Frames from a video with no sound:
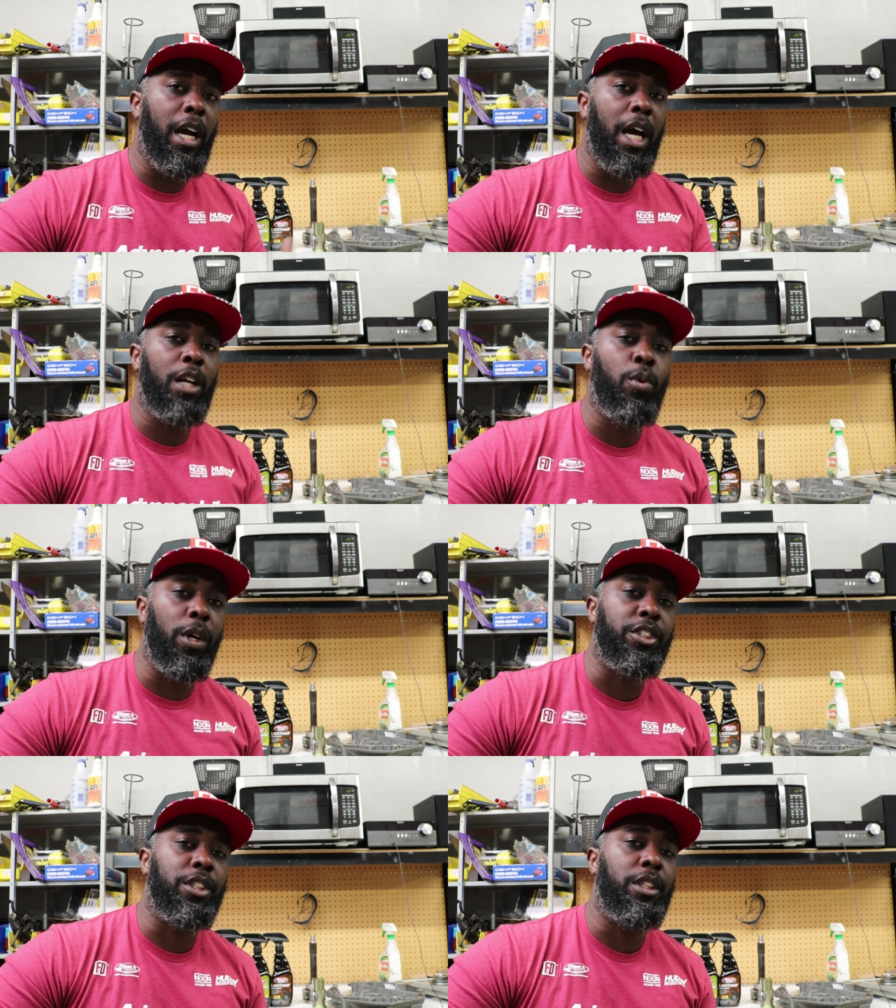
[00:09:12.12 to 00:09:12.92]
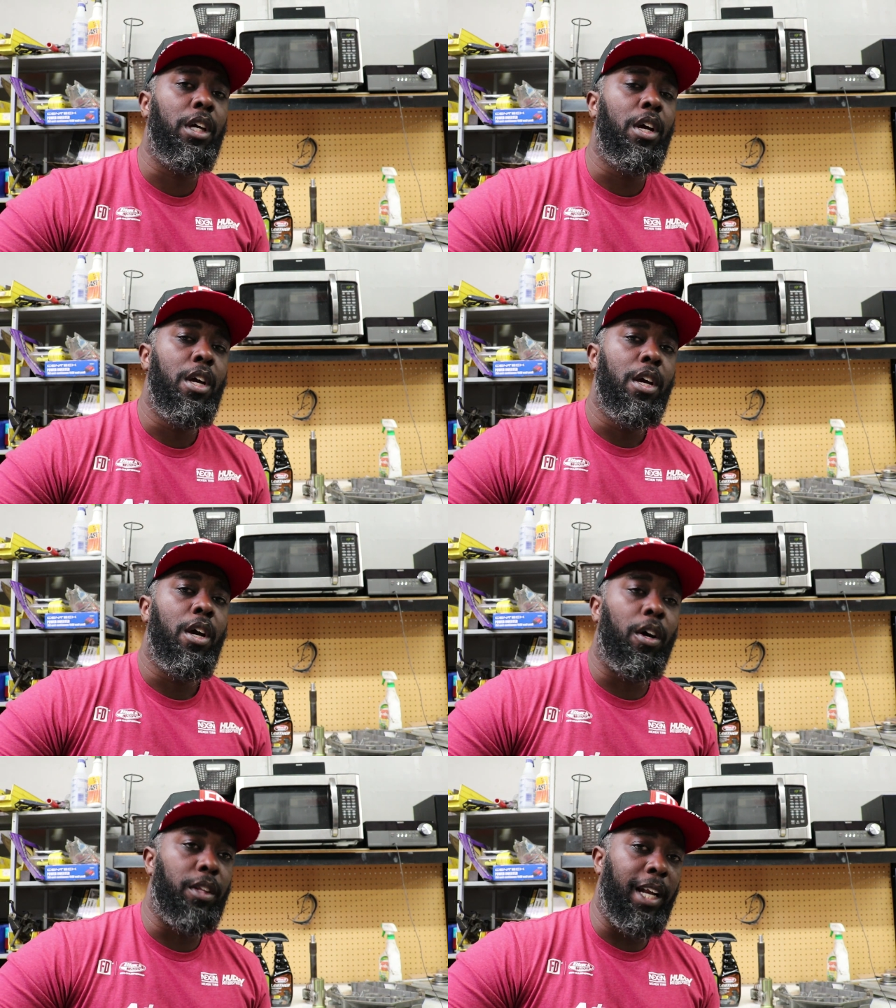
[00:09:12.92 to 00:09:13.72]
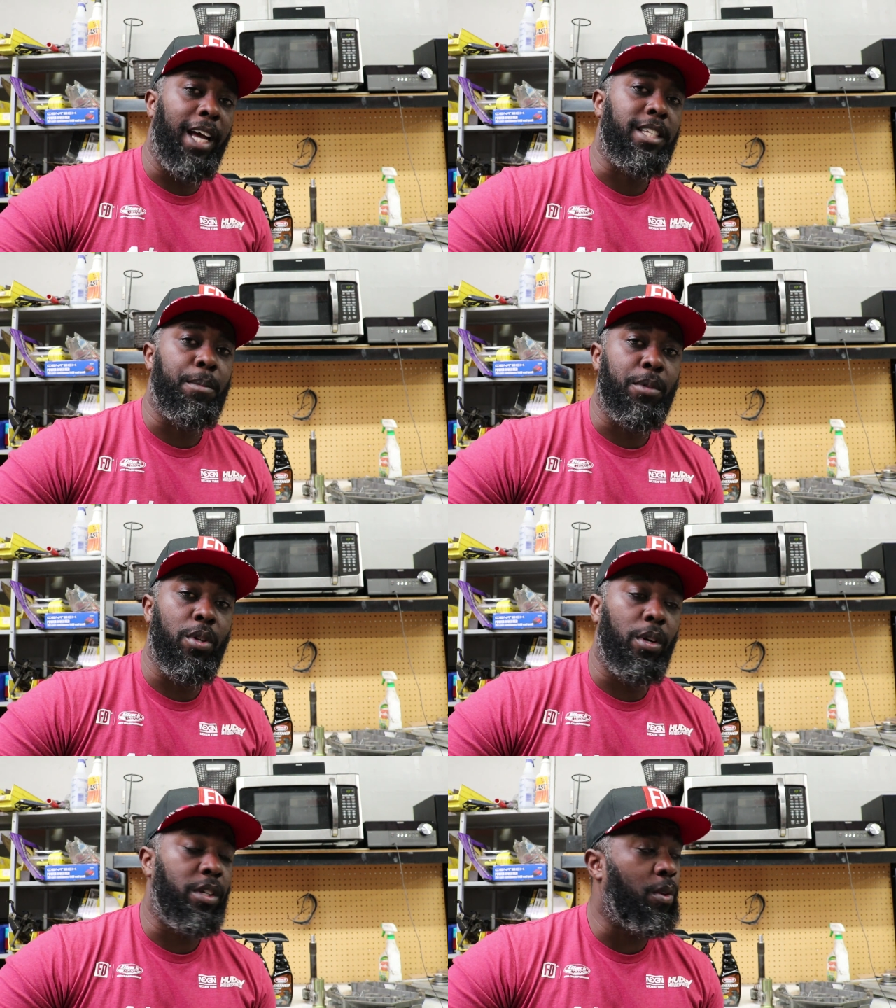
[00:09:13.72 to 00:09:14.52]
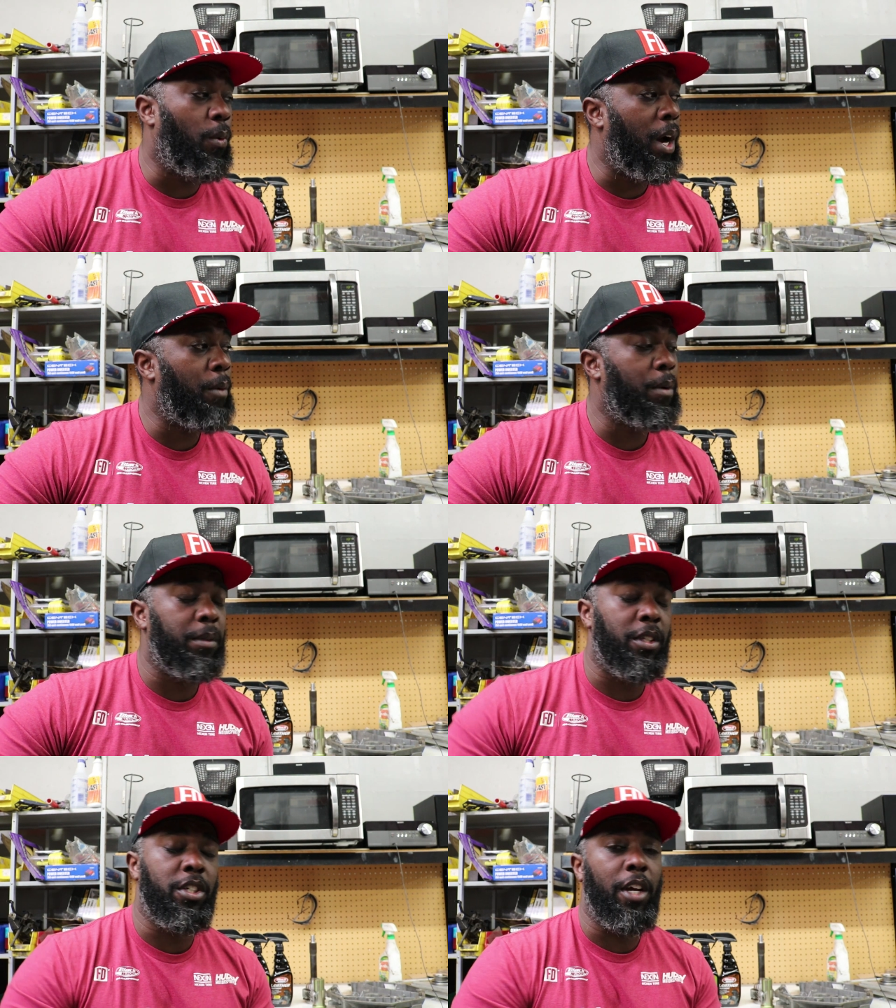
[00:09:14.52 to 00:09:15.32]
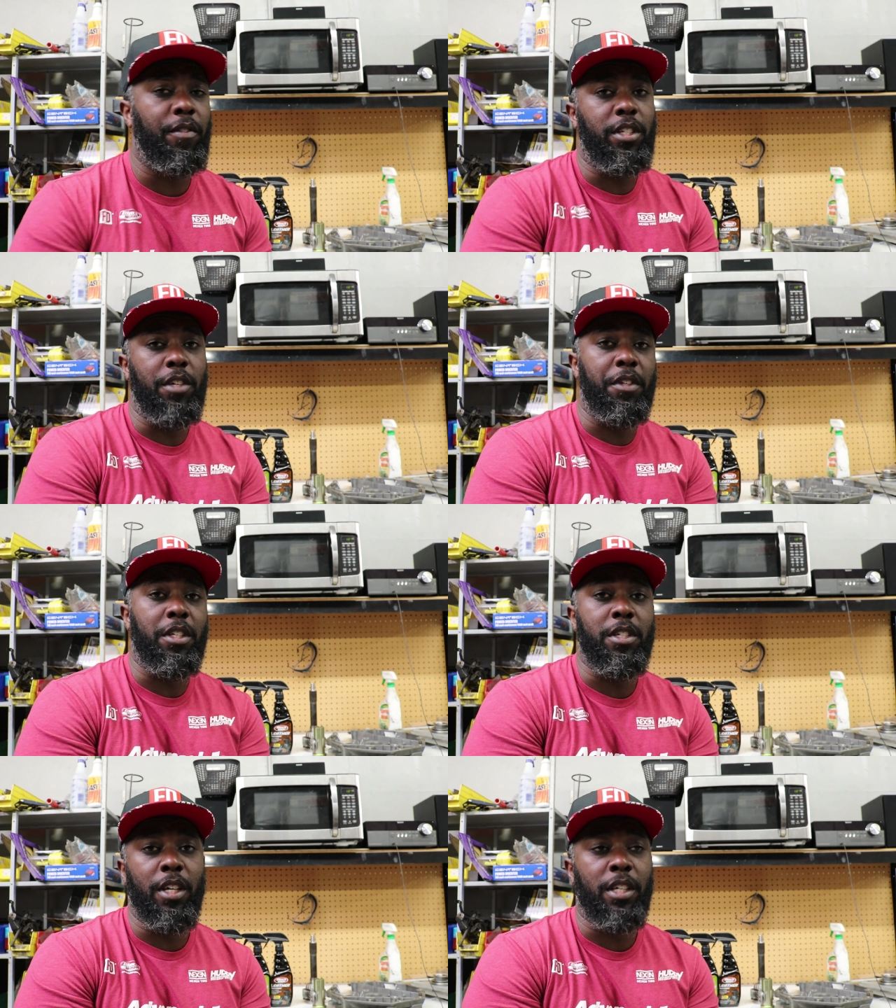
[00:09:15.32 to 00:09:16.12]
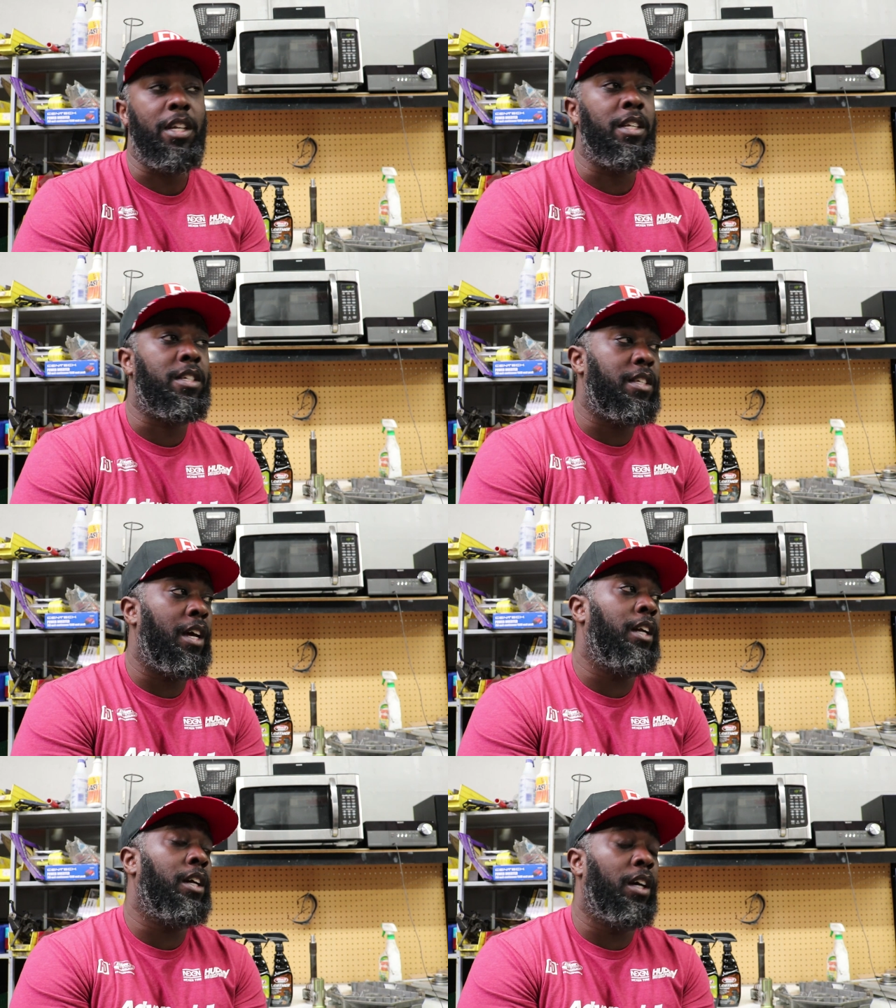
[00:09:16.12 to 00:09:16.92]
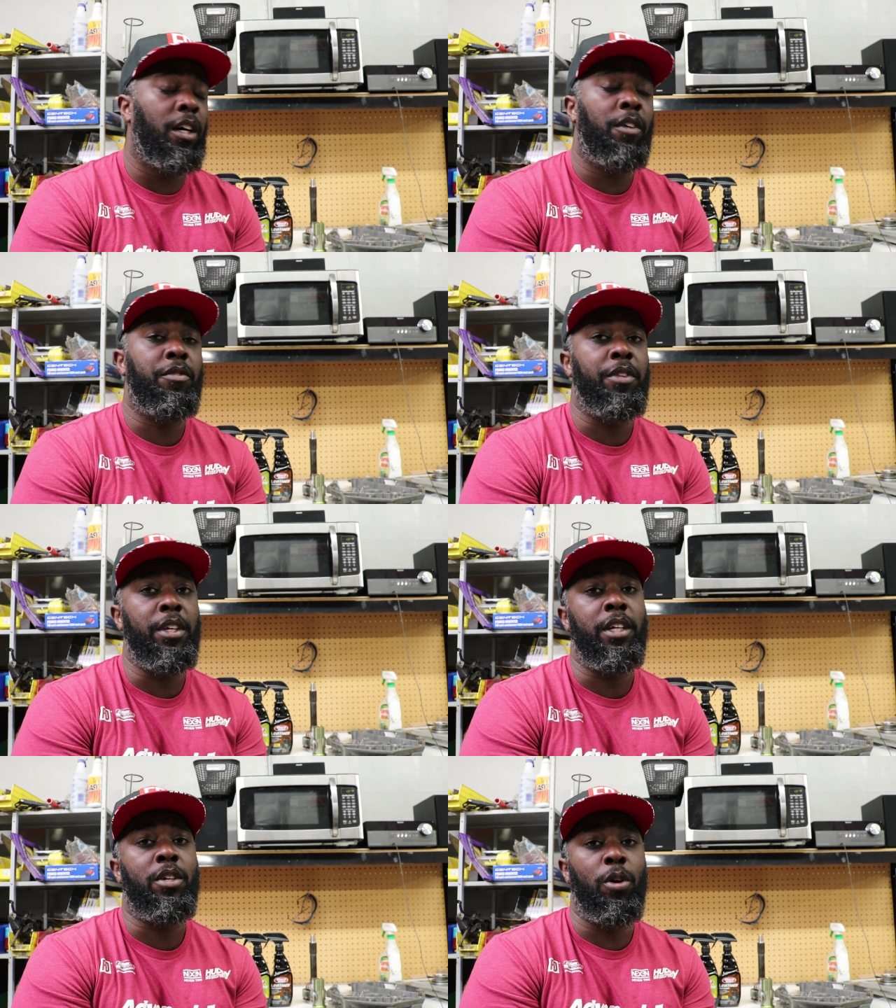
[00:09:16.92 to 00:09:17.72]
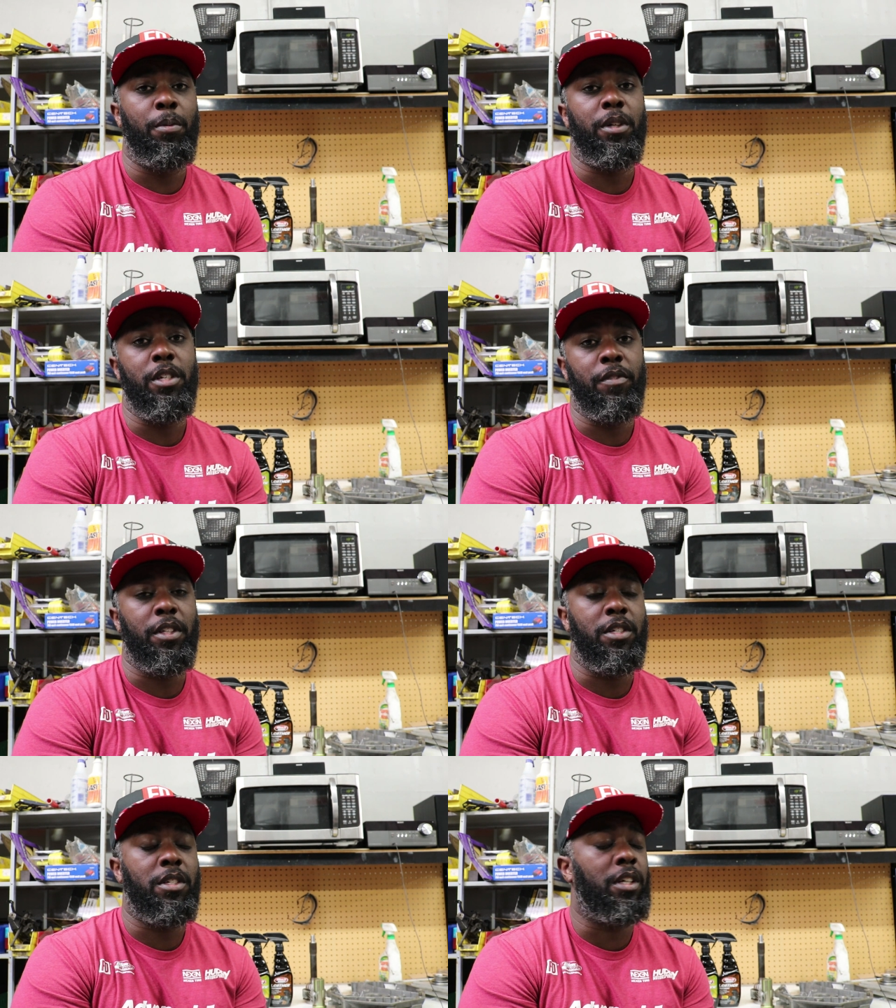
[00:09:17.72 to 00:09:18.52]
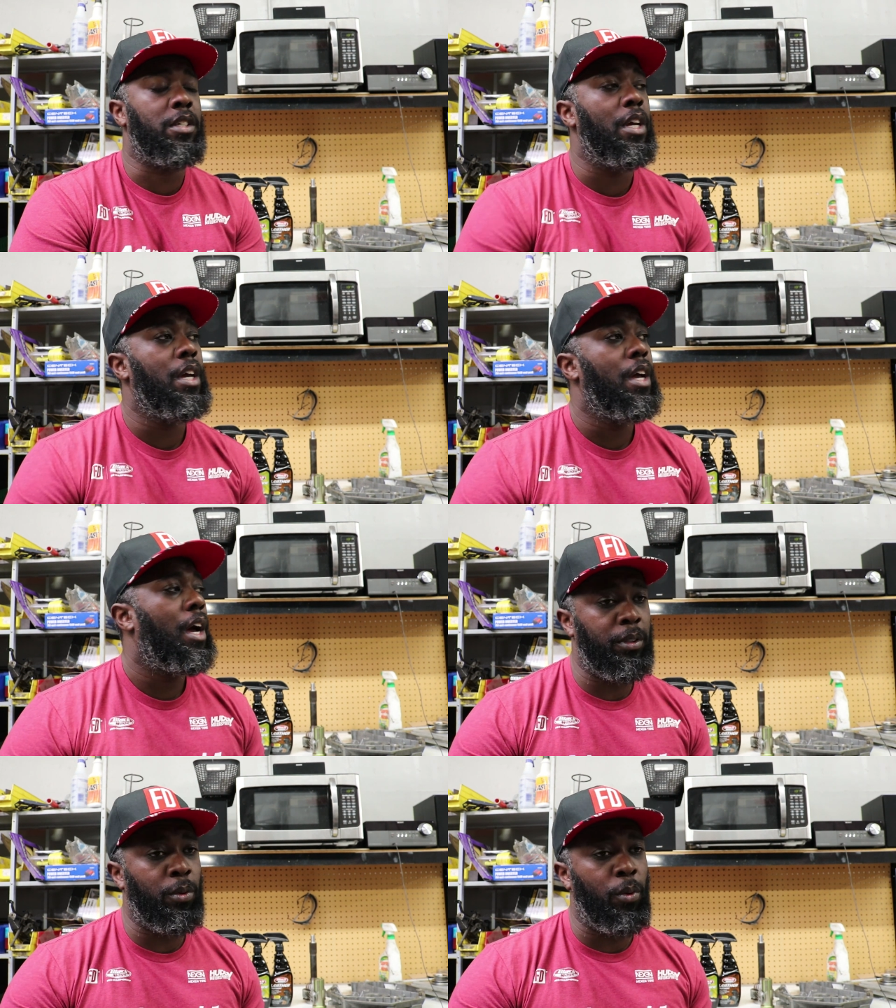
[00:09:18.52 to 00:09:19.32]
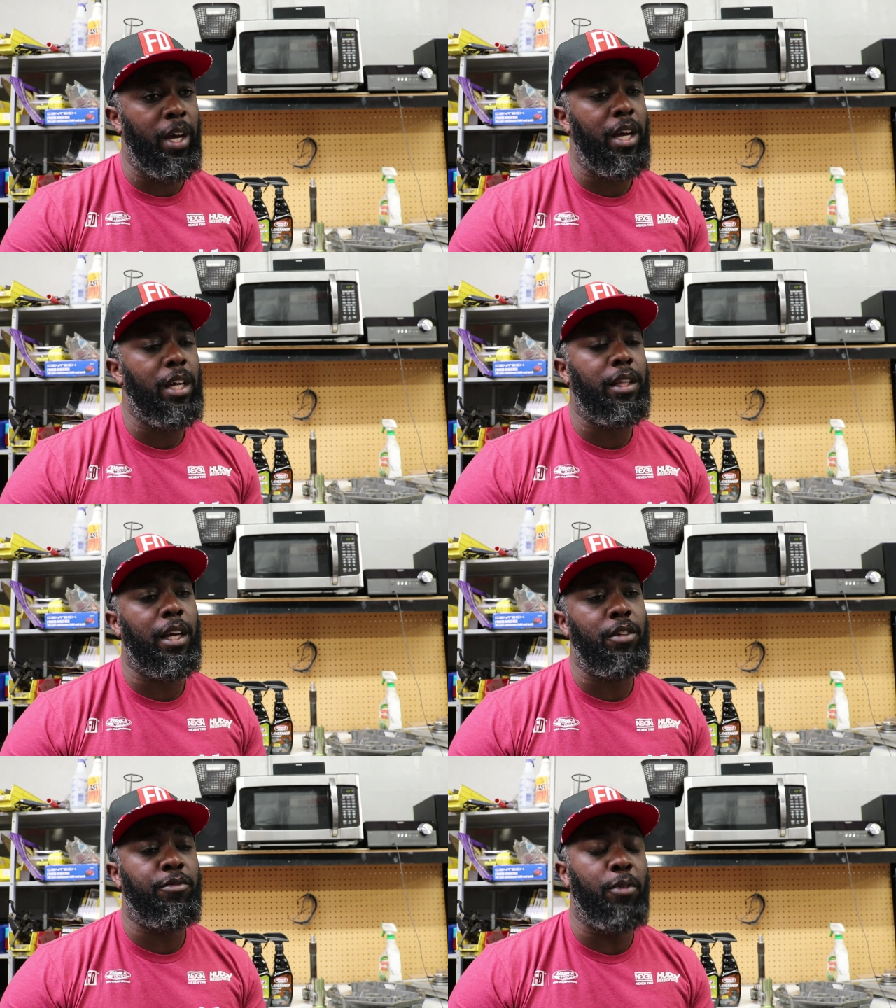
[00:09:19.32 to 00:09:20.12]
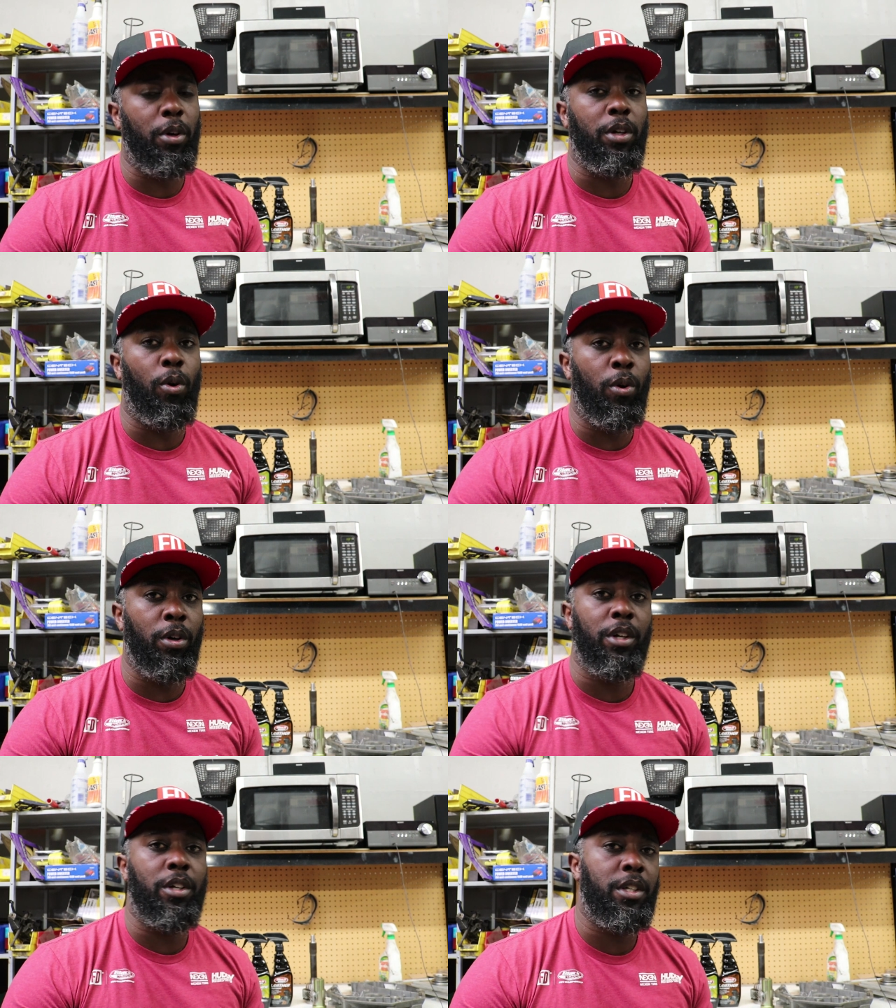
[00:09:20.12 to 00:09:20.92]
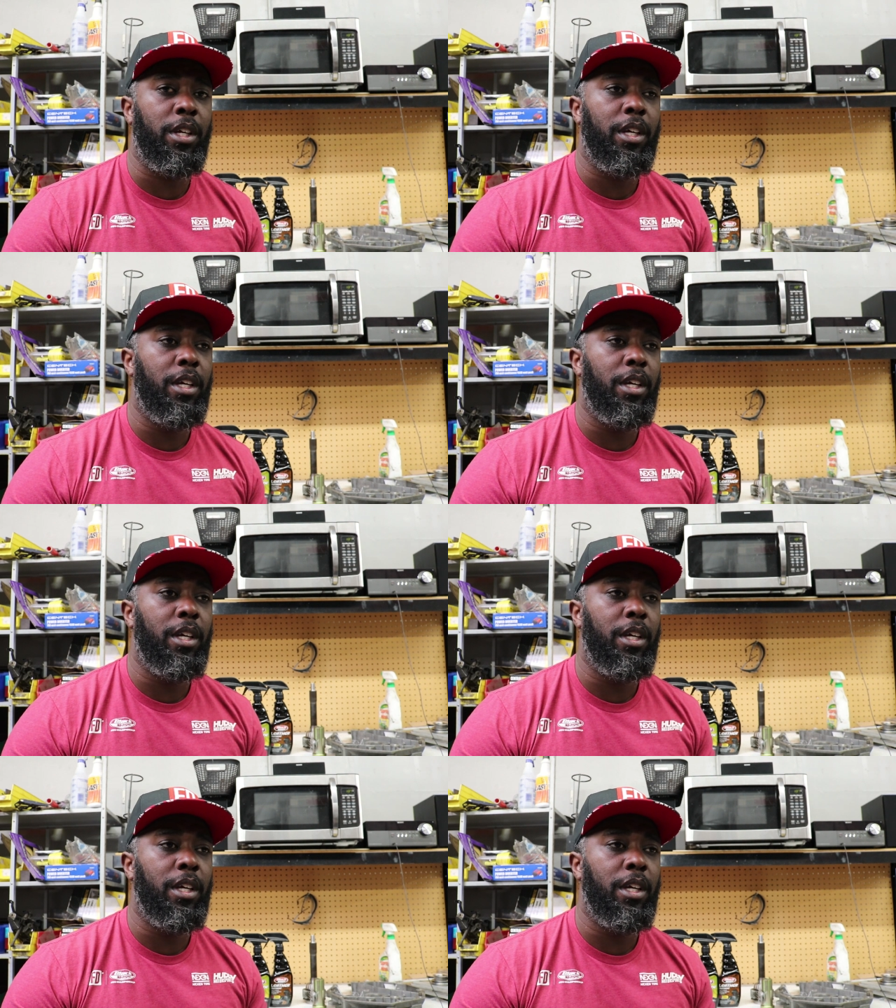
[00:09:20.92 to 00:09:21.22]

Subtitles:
got a question on the last episode as to why I went with the Chevy T56 instead of the Cobra T56. The way that Ford ordered,